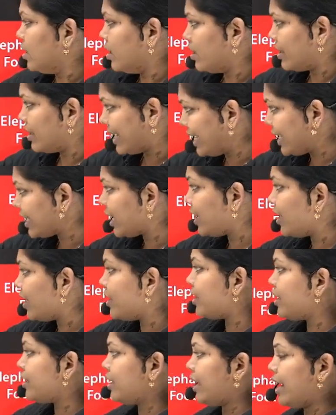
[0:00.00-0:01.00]
red color
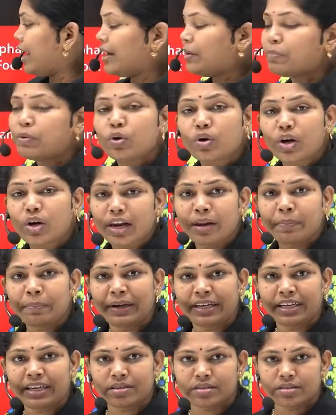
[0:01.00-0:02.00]
and blue color
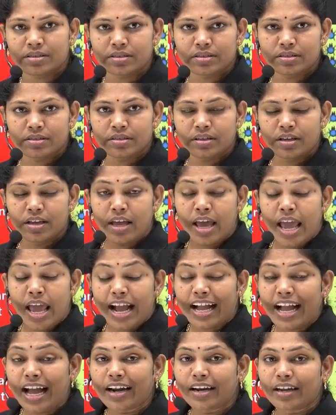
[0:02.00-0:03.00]
beetles,
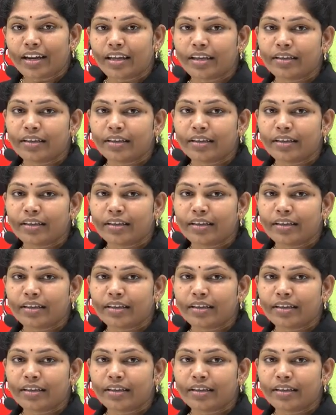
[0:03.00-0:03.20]
kani